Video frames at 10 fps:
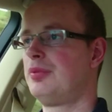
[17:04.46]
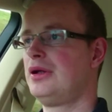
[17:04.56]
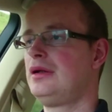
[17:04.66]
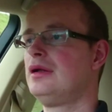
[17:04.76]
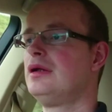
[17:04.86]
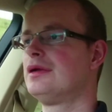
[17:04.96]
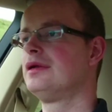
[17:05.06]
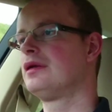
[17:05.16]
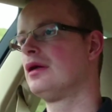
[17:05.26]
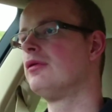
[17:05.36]
pretty
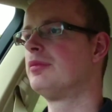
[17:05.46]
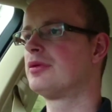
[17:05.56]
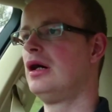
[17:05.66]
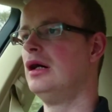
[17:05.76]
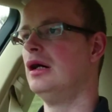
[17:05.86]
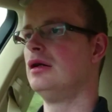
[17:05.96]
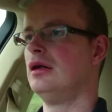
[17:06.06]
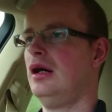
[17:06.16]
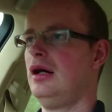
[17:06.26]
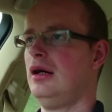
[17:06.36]
decent equipped car,
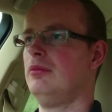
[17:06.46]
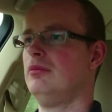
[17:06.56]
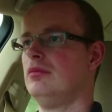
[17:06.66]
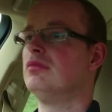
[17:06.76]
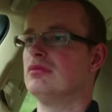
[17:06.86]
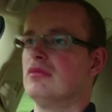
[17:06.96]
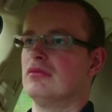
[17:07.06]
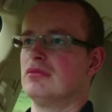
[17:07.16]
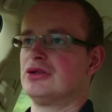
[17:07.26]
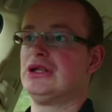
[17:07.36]

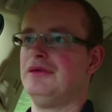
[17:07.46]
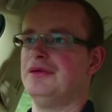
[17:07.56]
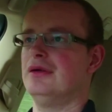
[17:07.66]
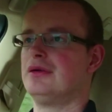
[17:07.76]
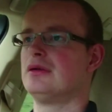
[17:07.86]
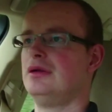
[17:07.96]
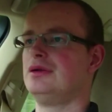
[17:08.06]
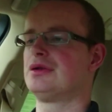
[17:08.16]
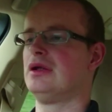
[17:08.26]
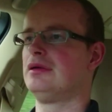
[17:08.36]
standard
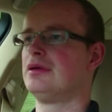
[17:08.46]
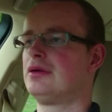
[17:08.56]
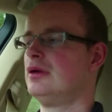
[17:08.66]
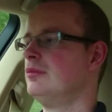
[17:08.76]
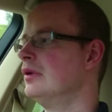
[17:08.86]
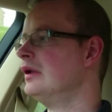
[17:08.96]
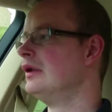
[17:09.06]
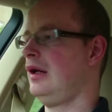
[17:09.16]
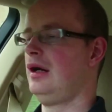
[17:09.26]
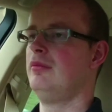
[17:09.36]
in standard trim,
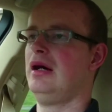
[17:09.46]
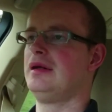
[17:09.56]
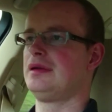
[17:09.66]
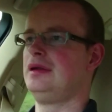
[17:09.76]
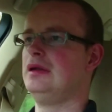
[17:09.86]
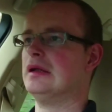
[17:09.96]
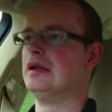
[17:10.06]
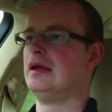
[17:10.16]
SE.